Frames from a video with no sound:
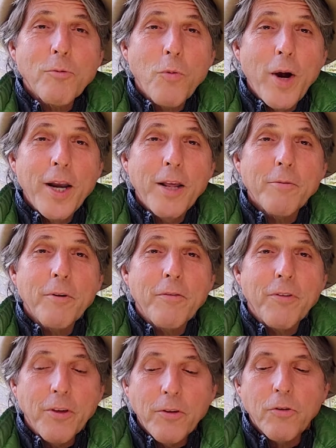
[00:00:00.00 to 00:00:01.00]
waiting
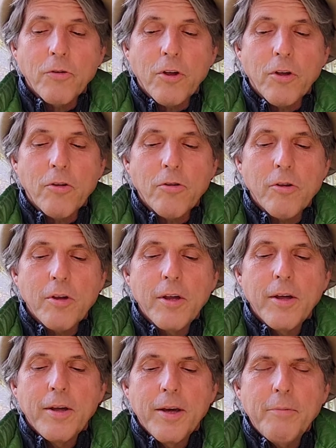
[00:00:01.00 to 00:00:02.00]
reveals us.
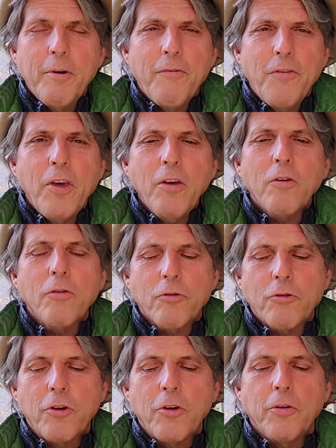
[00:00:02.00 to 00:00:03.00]
It
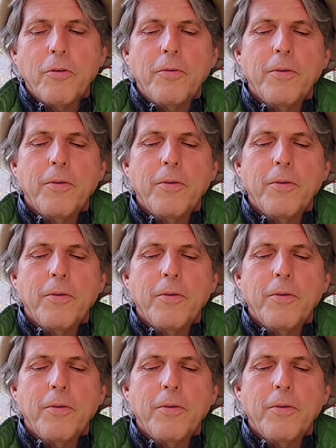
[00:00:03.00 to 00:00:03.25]
reveals you.